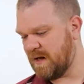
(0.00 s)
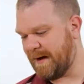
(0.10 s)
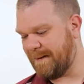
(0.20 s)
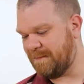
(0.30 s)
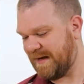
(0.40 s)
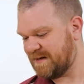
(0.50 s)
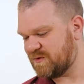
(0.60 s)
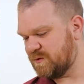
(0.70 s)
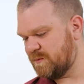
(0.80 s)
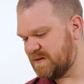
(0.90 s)
Uh,
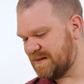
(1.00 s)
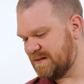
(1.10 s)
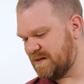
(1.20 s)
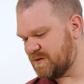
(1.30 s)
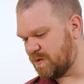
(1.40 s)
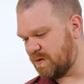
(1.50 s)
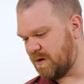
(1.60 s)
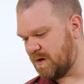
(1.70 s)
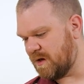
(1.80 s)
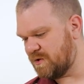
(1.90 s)
max lumens on these are
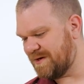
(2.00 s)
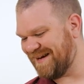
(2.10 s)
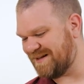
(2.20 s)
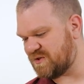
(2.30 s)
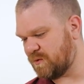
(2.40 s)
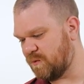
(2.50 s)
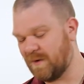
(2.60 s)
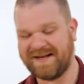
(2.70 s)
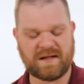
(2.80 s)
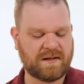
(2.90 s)

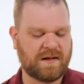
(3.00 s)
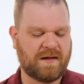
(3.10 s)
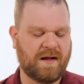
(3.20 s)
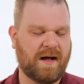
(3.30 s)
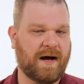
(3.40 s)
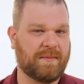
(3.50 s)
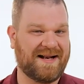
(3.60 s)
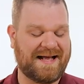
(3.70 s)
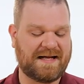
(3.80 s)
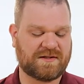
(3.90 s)
120. Uh, but
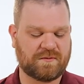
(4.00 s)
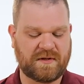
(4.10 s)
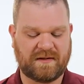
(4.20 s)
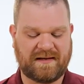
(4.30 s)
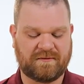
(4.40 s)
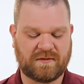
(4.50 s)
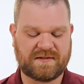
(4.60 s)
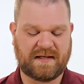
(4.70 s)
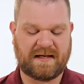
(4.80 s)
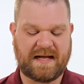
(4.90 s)
it has three
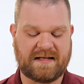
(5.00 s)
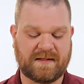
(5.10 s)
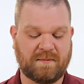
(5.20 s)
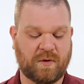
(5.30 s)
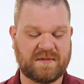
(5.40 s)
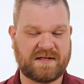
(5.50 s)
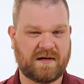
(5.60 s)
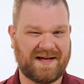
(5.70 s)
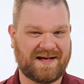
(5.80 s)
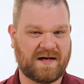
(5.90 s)
levels and it has a
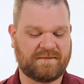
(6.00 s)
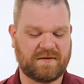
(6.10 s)
momentary on.